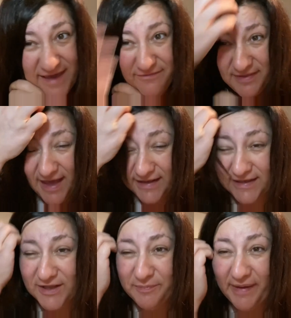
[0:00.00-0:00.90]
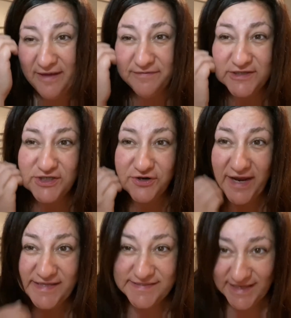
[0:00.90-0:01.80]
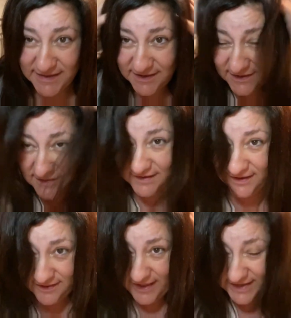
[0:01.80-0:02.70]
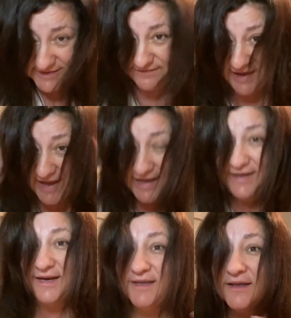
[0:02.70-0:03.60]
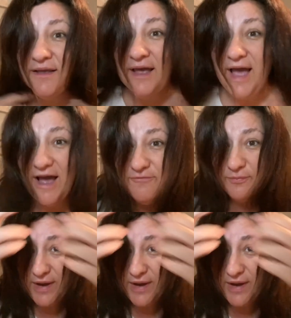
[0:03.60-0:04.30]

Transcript: that a little bit of a straighten. That's fine. Have we